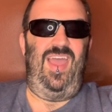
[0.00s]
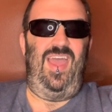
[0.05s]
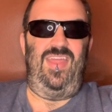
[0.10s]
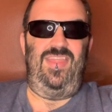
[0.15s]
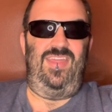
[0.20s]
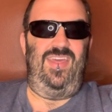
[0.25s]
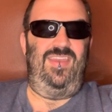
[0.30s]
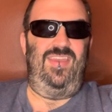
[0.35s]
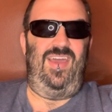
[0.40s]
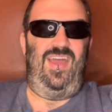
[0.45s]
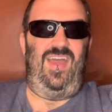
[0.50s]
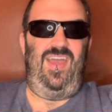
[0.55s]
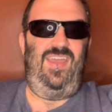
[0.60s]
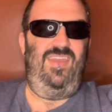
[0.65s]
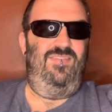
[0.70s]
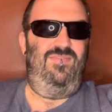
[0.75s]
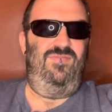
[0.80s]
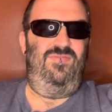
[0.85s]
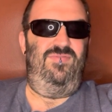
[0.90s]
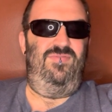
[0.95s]
then
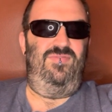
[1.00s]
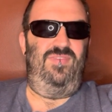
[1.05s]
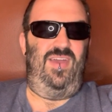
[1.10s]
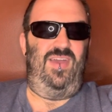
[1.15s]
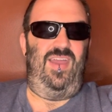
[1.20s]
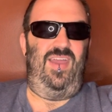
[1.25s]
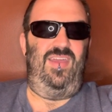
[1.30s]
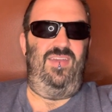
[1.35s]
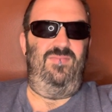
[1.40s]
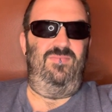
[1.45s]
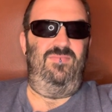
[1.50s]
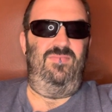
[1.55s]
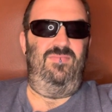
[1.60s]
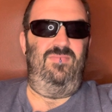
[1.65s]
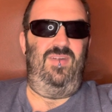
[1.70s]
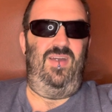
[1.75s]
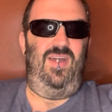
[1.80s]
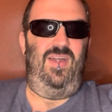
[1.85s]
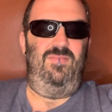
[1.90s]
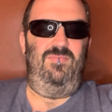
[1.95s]
I'm
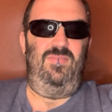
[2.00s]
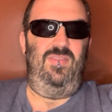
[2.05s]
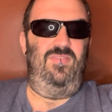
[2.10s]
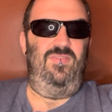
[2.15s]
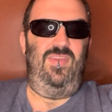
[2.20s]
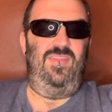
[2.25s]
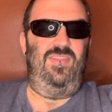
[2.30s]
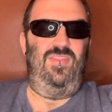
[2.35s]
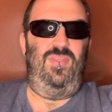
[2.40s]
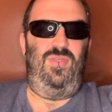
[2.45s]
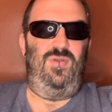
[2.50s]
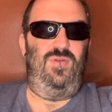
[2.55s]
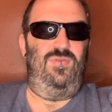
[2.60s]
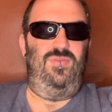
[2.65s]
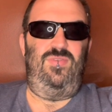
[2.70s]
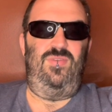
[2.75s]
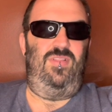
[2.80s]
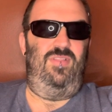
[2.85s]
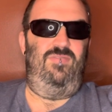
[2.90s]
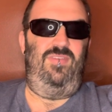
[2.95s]
living in the third
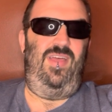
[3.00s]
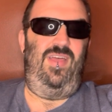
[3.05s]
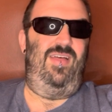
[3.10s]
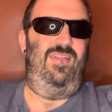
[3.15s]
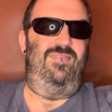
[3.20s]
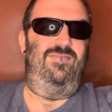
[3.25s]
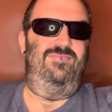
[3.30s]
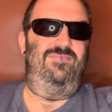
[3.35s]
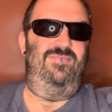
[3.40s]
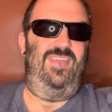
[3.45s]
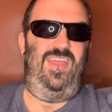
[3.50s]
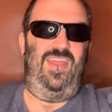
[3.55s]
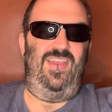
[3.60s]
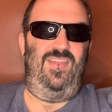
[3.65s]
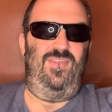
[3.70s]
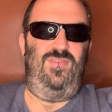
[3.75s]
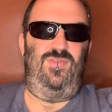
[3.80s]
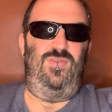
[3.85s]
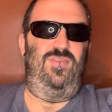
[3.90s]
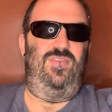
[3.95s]
circle of hell, and
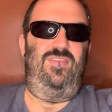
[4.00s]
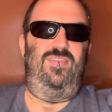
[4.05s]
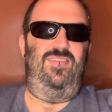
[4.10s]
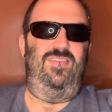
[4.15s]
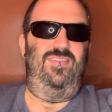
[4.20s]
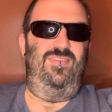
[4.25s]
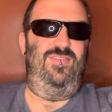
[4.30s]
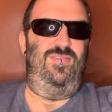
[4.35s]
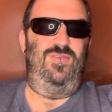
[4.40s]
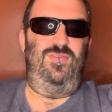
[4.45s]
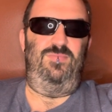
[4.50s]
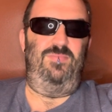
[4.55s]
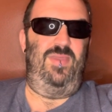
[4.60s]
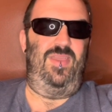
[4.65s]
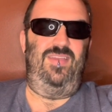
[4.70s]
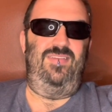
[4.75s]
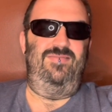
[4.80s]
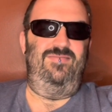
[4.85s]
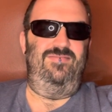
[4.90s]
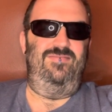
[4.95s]
it's just
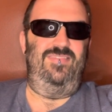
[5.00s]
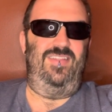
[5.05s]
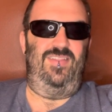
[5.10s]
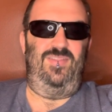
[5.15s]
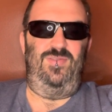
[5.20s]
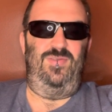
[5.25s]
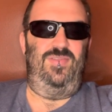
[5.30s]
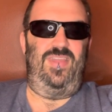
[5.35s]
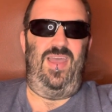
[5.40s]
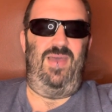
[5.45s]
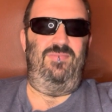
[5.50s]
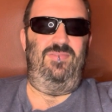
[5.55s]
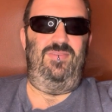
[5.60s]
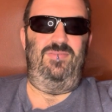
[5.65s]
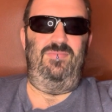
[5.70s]
me. It just happened to